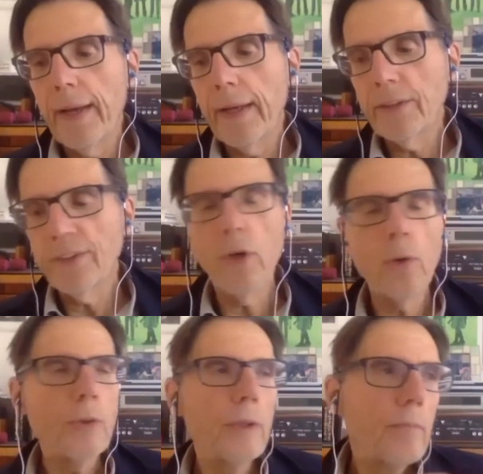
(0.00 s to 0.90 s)

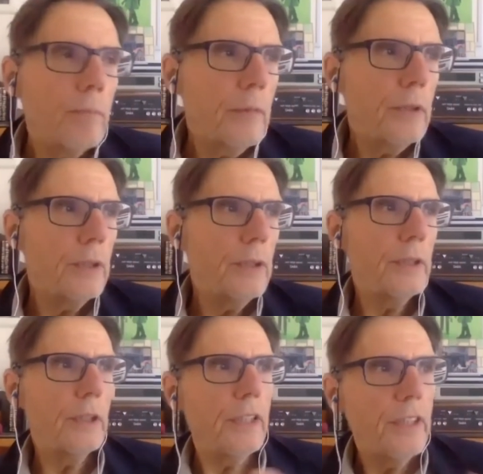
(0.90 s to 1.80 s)
So
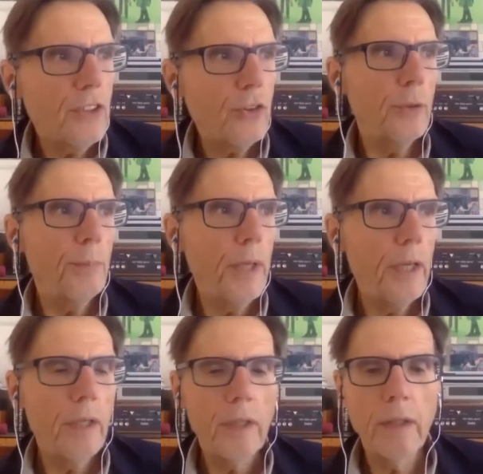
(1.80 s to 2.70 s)
this could
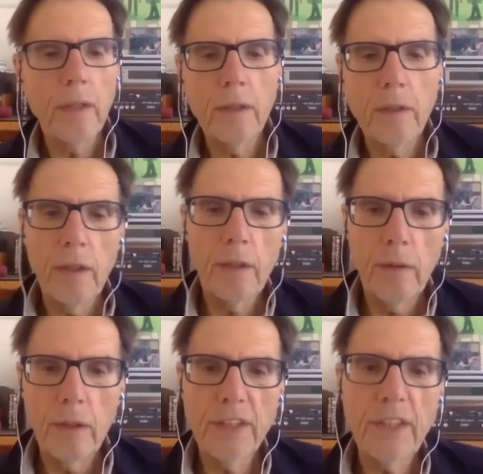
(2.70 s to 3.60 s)
be a
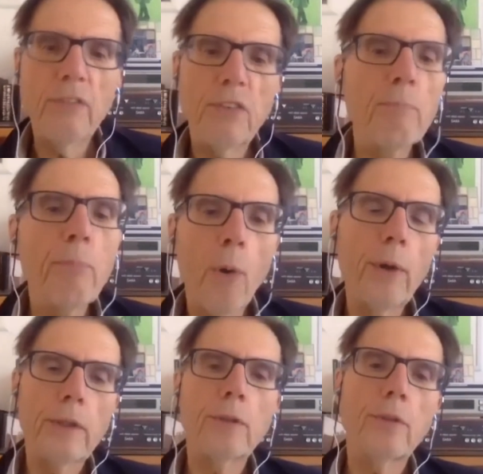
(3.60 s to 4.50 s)
starting
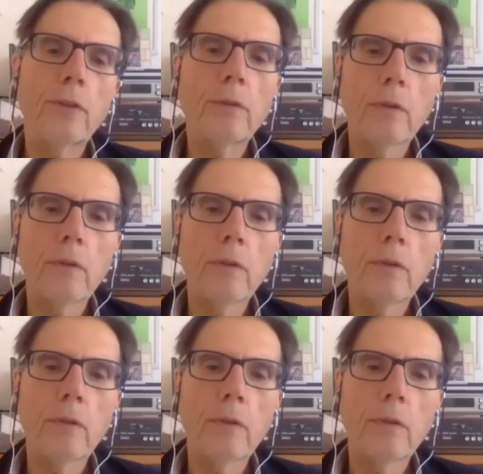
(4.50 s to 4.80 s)
point,